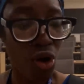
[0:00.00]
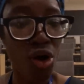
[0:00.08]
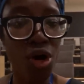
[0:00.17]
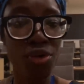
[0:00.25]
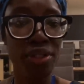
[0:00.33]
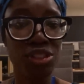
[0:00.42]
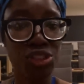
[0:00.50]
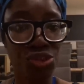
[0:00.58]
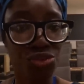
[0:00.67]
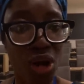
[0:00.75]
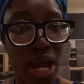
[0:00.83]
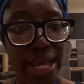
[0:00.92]
always
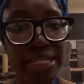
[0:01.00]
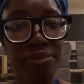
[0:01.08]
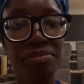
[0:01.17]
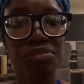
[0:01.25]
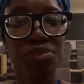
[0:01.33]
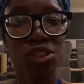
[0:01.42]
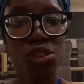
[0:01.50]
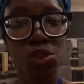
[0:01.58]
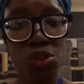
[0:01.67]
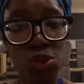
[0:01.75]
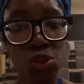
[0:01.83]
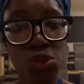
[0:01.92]
try
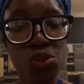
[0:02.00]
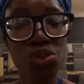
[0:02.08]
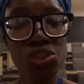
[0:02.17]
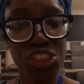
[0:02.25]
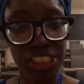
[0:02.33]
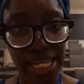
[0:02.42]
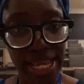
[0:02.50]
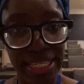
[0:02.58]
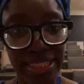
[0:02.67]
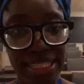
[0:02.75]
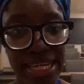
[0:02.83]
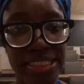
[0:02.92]
to
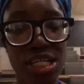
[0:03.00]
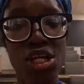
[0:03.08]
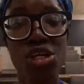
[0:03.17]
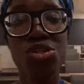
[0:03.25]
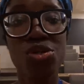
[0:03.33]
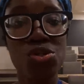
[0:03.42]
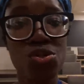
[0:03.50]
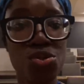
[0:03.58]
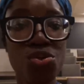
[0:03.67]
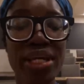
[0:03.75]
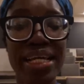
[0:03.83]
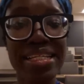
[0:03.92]
check that your
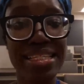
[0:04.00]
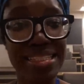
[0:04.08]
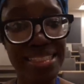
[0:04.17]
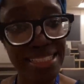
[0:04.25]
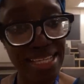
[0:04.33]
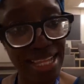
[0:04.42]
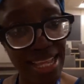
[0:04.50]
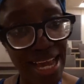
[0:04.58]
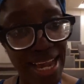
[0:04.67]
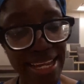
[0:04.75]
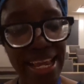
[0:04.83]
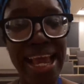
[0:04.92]
school is a
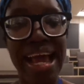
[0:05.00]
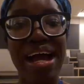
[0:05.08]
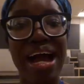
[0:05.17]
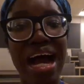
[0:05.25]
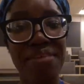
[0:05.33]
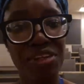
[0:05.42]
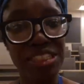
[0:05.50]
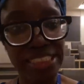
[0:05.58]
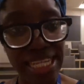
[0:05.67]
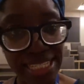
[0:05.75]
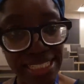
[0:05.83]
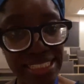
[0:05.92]
DLI. After
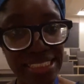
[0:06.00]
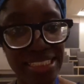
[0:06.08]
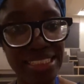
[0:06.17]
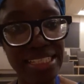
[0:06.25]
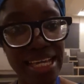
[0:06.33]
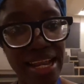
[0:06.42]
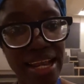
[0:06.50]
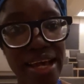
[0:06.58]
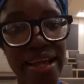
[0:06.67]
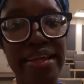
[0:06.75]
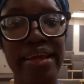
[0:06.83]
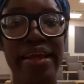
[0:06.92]
checking it's a
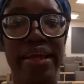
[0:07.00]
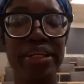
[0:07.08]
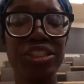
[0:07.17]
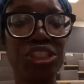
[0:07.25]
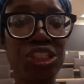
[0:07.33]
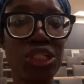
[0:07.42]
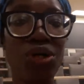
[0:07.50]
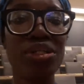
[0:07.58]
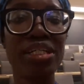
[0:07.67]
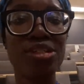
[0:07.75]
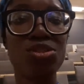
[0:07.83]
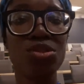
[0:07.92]
DLI,
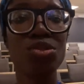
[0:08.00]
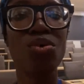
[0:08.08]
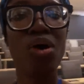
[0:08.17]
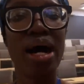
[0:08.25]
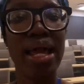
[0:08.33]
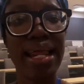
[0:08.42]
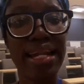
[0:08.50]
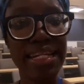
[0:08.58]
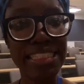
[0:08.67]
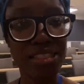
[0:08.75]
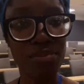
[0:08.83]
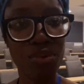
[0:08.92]
ensure that you are
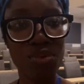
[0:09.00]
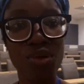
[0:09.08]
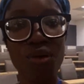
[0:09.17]
eligible